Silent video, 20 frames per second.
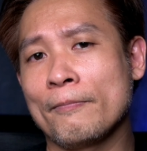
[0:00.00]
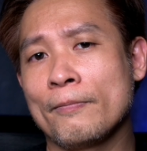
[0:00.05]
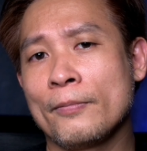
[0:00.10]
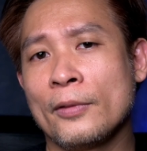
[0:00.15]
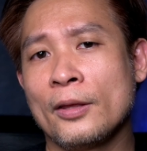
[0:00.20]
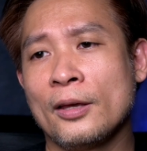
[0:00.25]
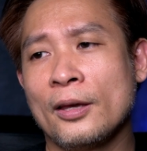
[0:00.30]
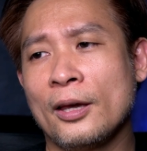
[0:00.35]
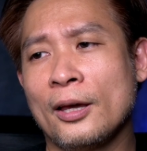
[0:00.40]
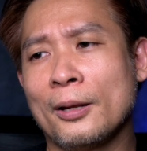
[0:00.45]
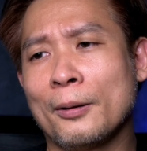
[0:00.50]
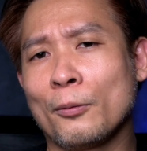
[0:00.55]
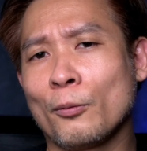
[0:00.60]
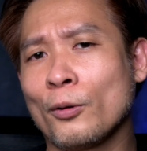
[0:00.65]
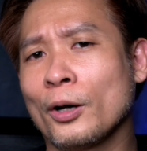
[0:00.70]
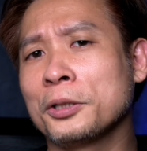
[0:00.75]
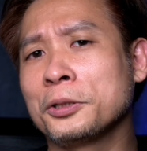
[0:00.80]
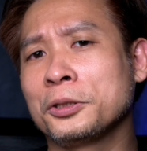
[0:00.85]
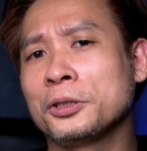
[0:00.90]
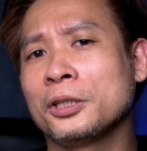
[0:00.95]
and I'm quite
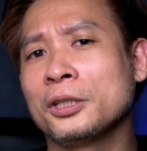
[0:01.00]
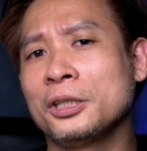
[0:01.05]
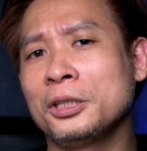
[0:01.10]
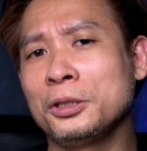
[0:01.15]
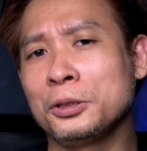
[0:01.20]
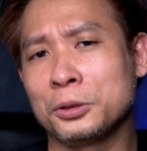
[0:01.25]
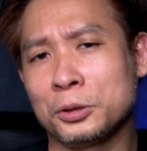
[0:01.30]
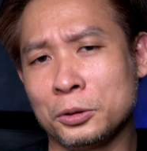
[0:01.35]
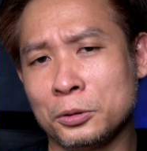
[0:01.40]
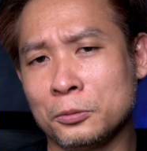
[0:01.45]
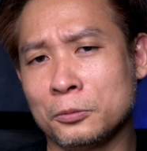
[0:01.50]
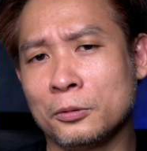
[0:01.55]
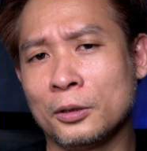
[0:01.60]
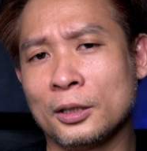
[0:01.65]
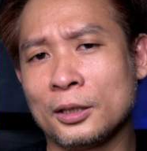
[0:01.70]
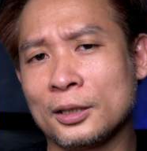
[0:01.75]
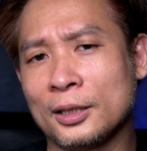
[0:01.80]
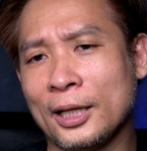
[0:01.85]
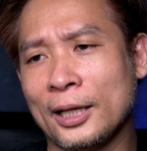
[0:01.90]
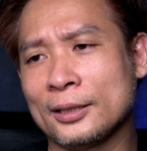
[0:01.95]
sure it should work.
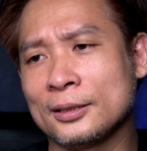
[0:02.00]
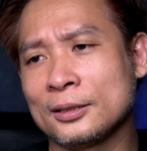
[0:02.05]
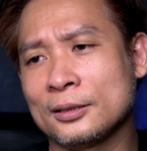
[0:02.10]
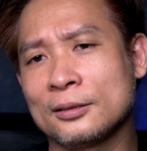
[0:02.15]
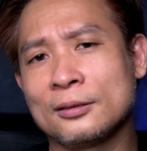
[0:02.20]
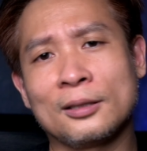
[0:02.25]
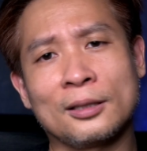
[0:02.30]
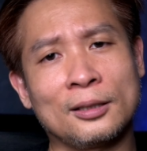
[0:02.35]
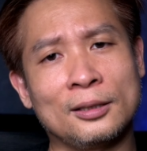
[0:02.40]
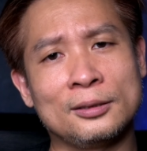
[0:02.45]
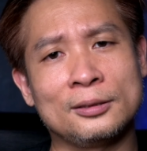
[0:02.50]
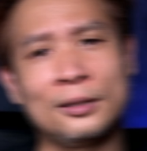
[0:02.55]
Let's take a listen.